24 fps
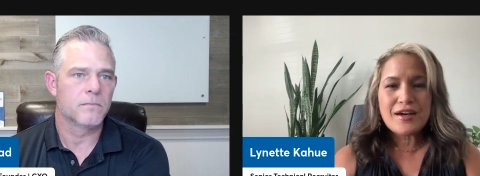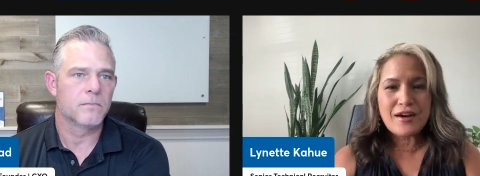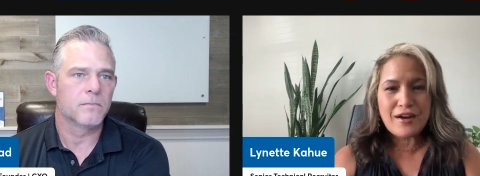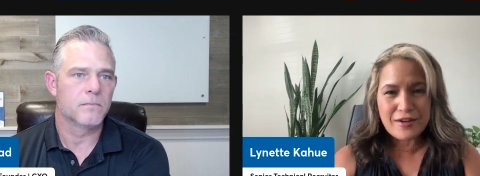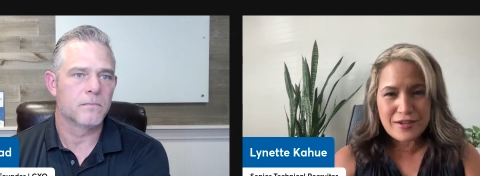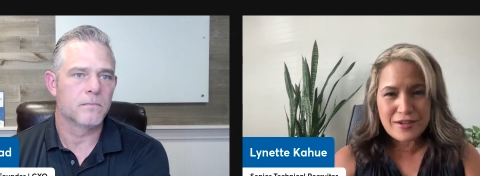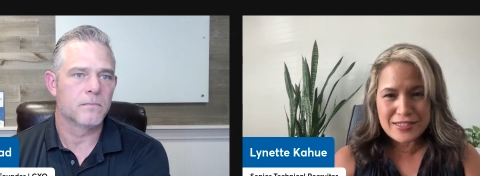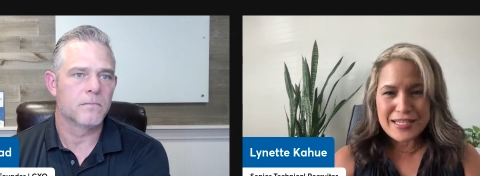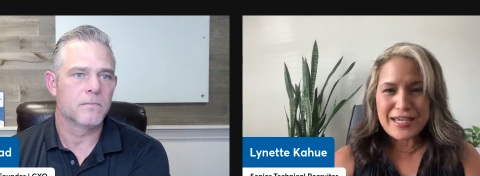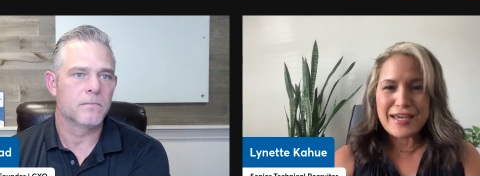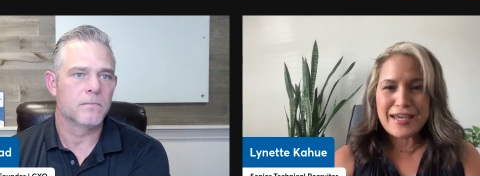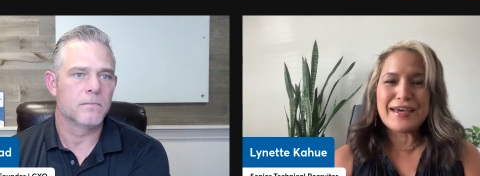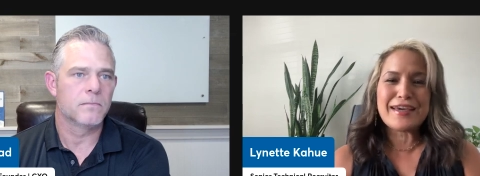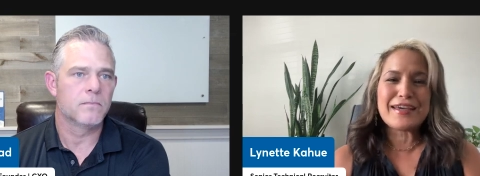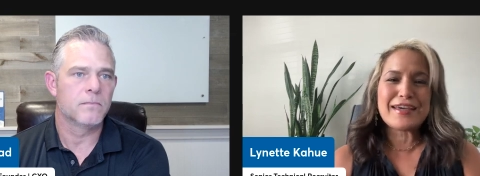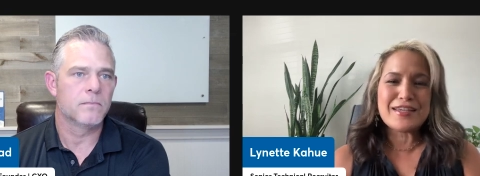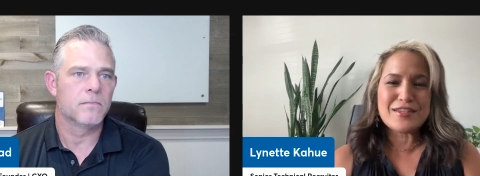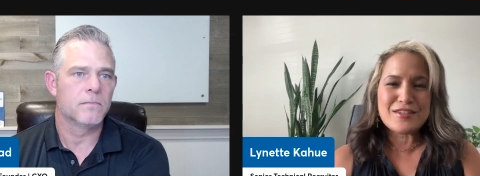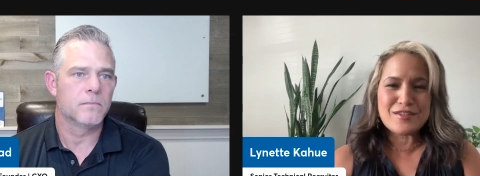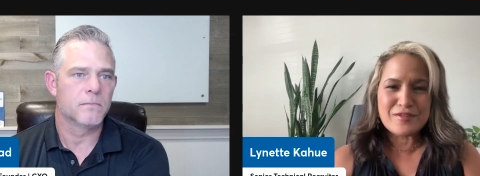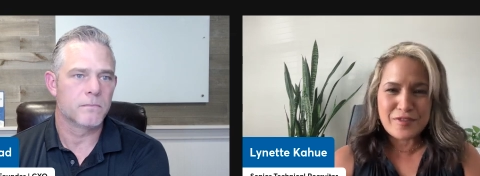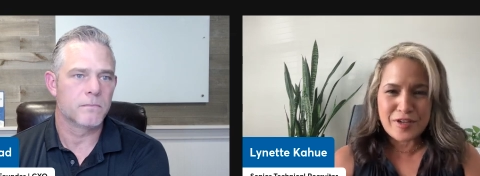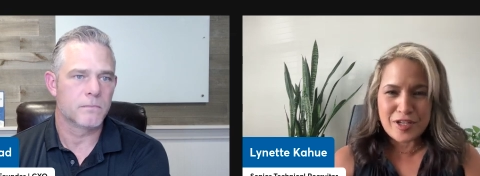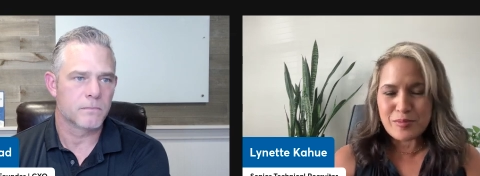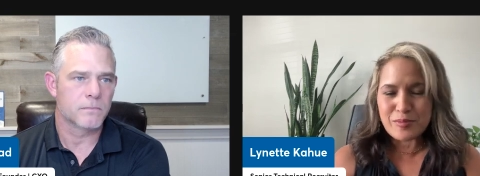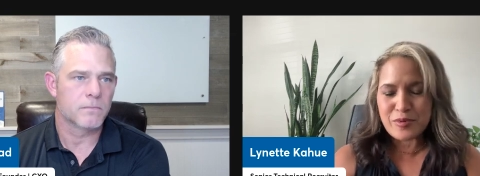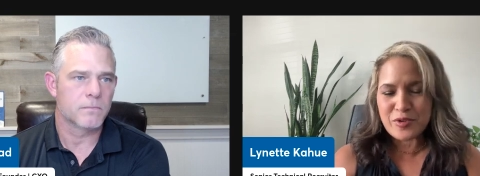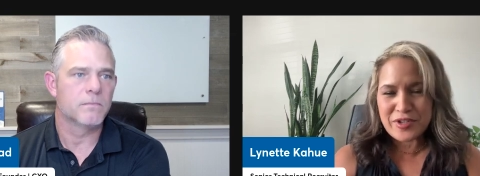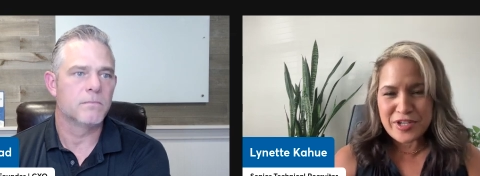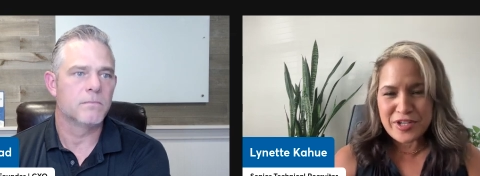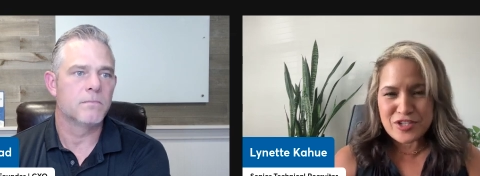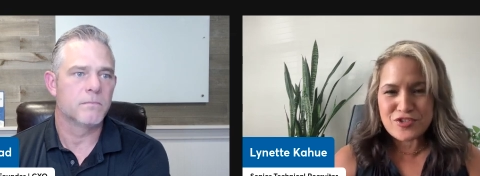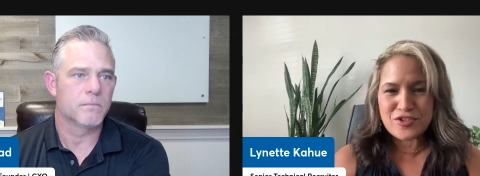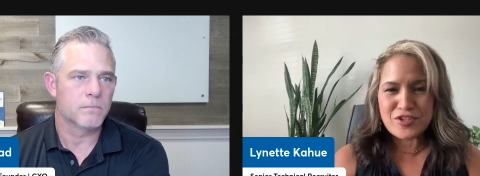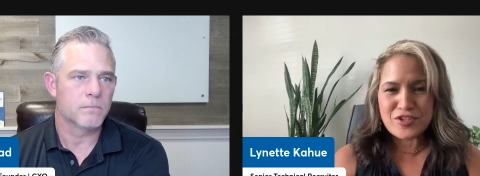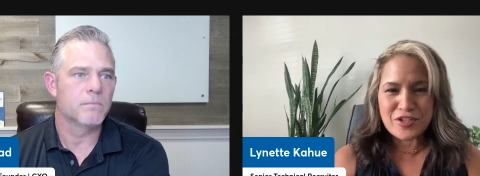Speaker 1: architect and developer
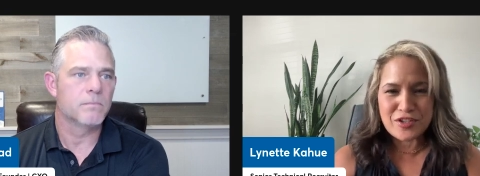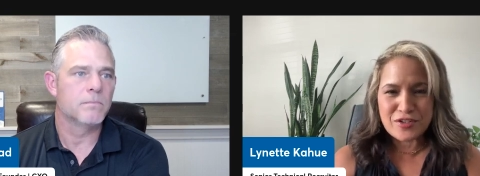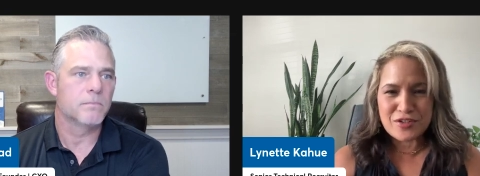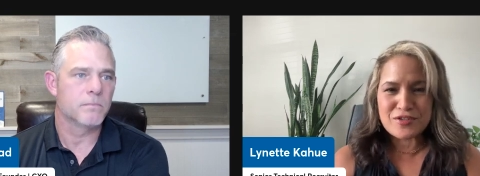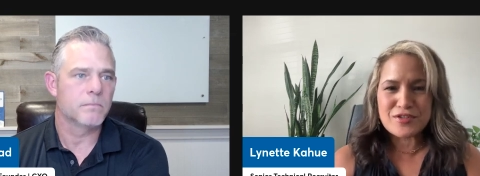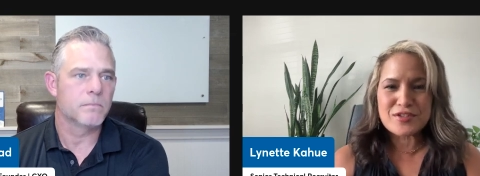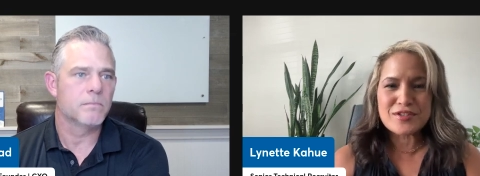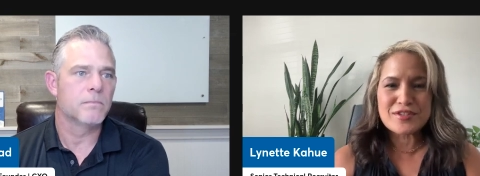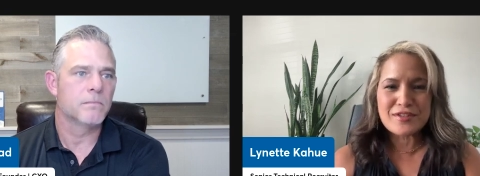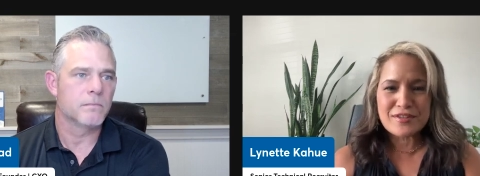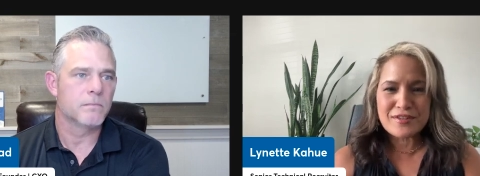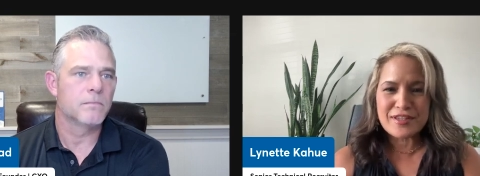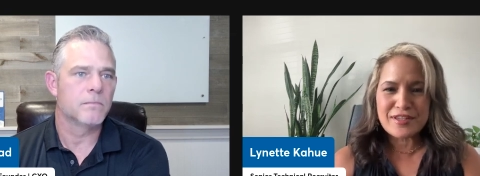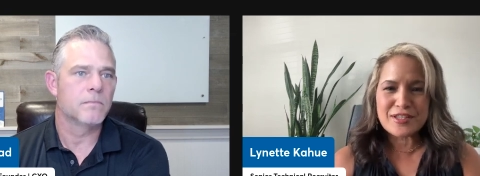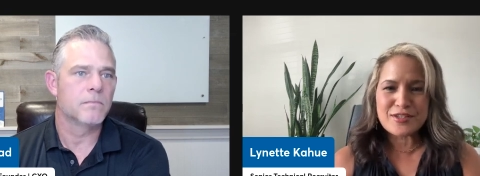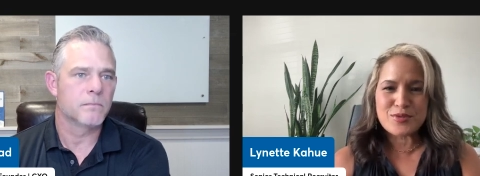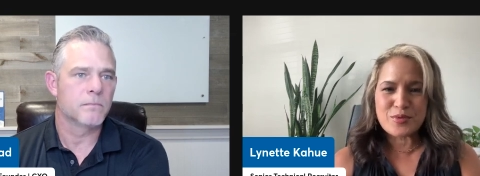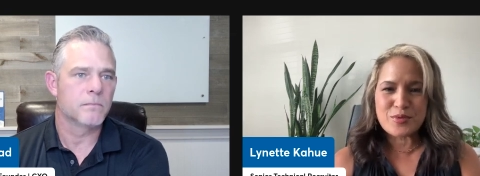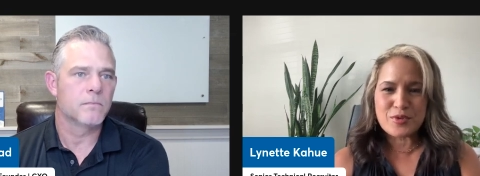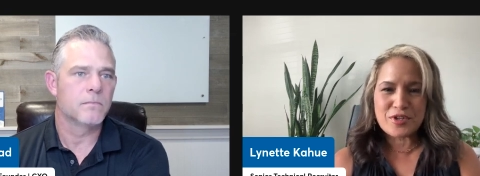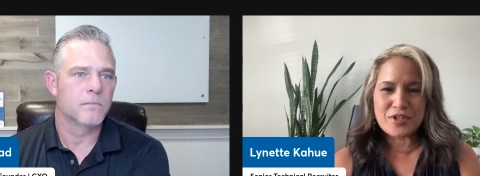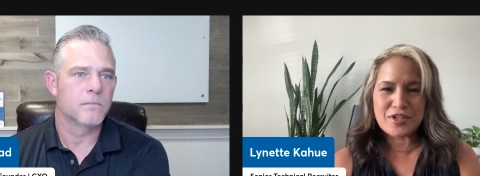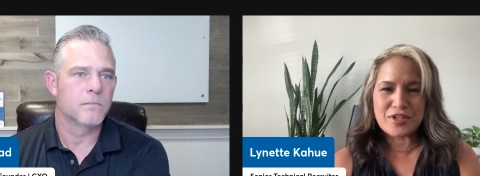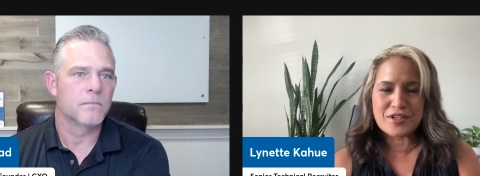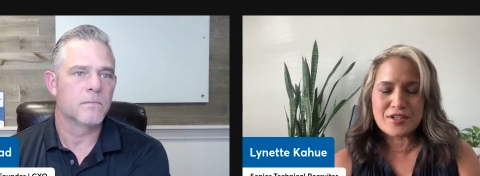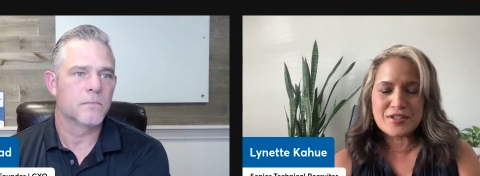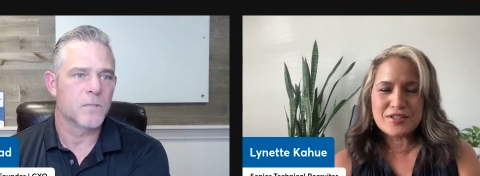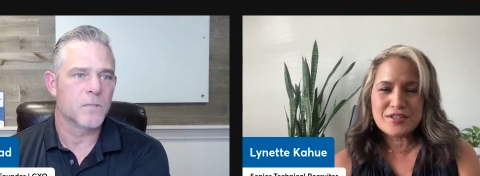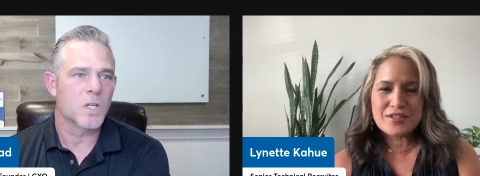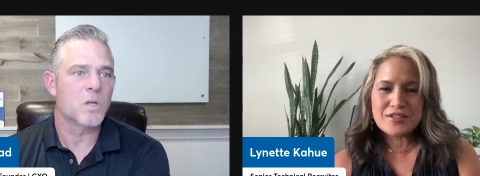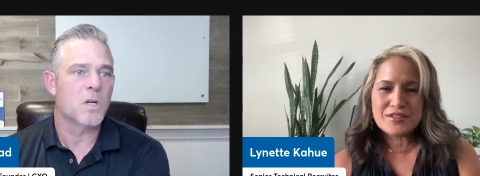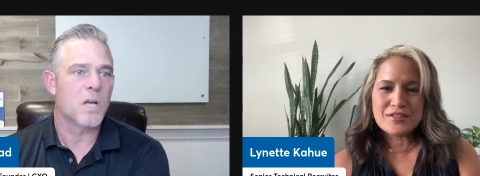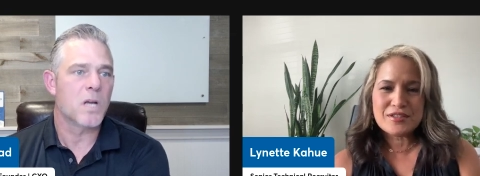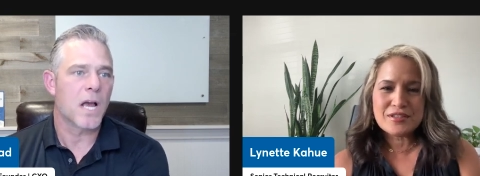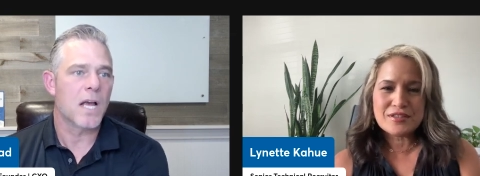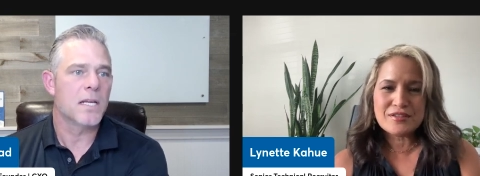and engineers. That's where.
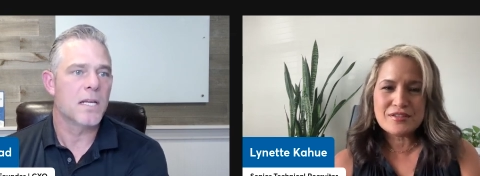Okay.